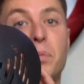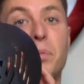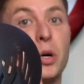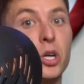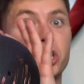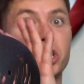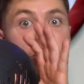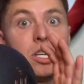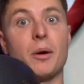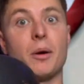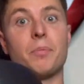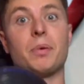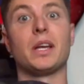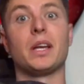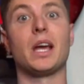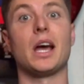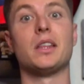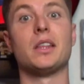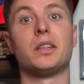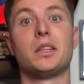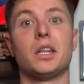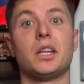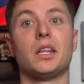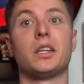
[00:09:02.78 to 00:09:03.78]
pushing up
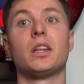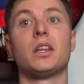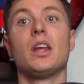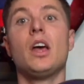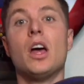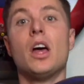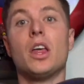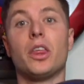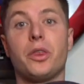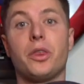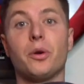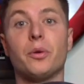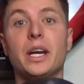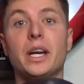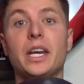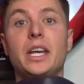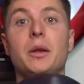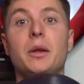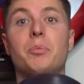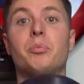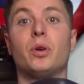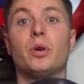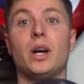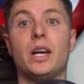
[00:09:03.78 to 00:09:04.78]
against this
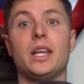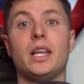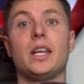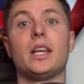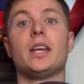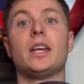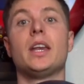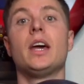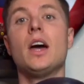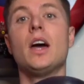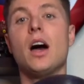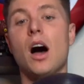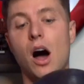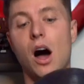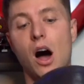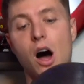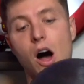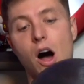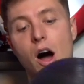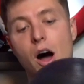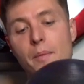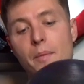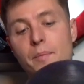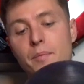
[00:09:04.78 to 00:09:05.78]
3D printed
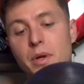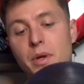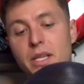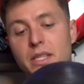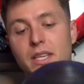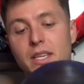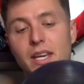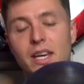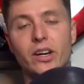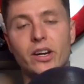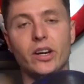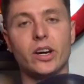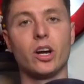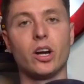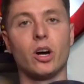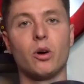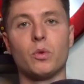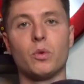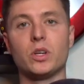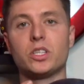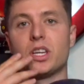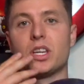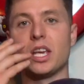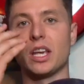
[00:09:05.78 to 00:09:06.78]
material,
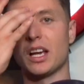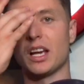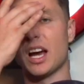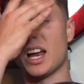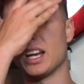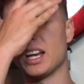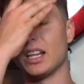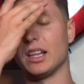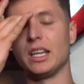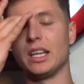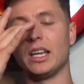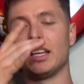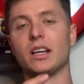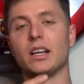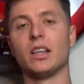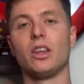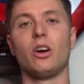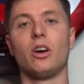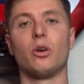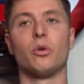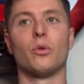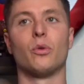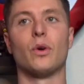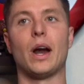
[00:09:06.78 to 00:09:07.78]
which can kind of lead a
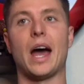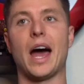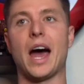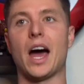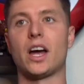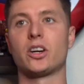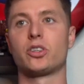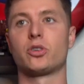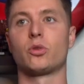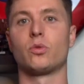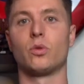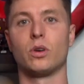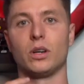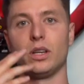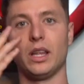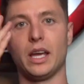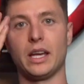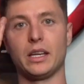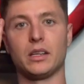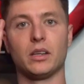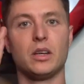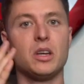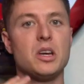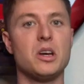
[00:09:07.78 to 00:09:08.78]
little rash or
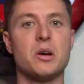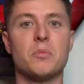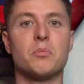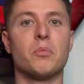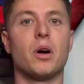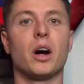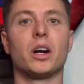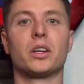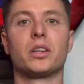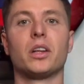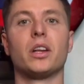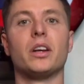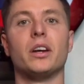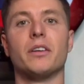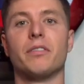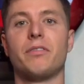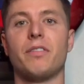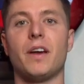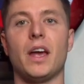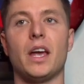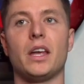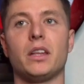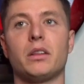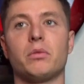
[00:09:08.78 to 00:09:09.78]
like marks on your
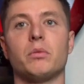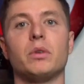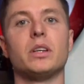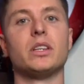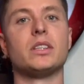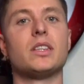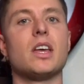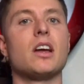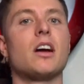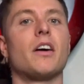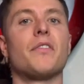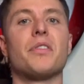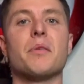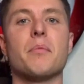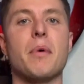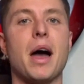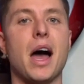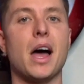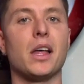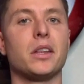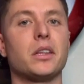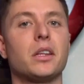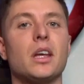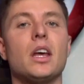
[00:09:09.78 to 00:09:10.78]
face when you take off the
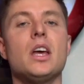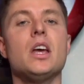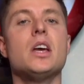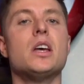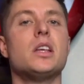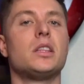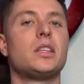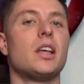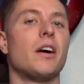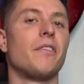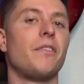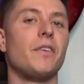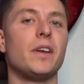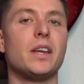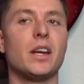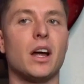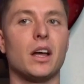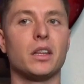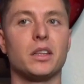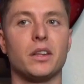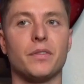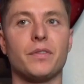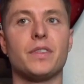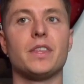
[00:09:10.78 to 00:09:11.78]
mask. Definitely
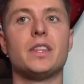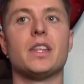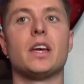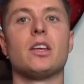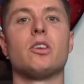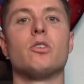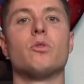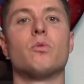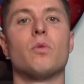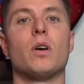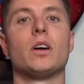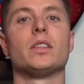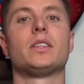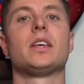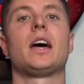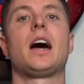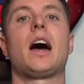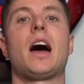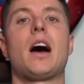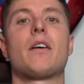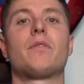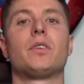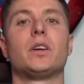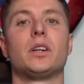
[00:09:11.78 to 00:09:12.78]
not something that you want to
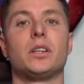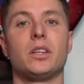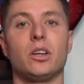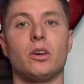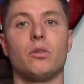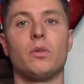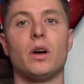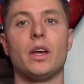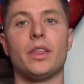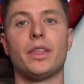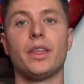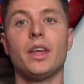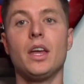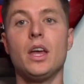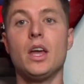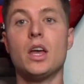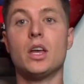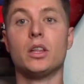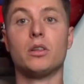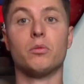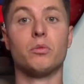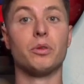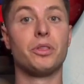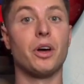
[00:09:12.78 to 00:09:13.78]
have or deal with.
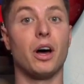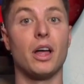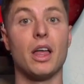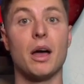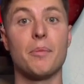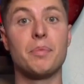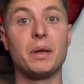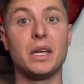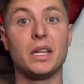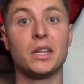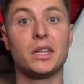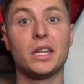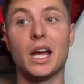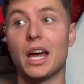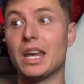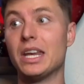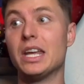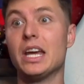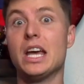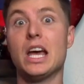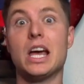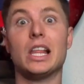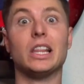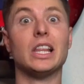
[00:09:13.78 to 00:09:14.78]
So with all that being
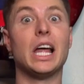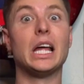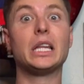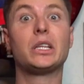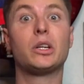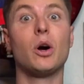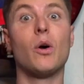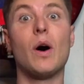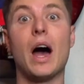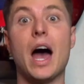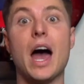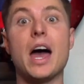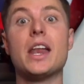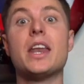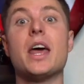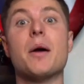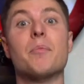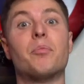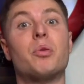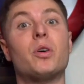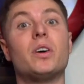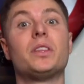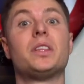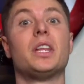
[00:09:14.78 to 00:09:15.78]
said, let's go ahead
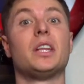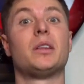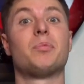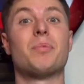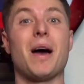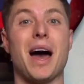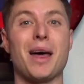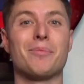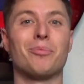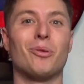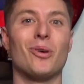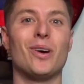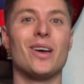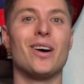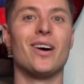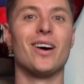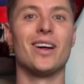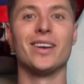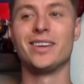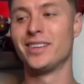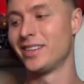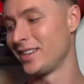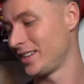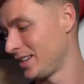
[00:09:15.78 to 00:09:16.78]
and put this bad boy on.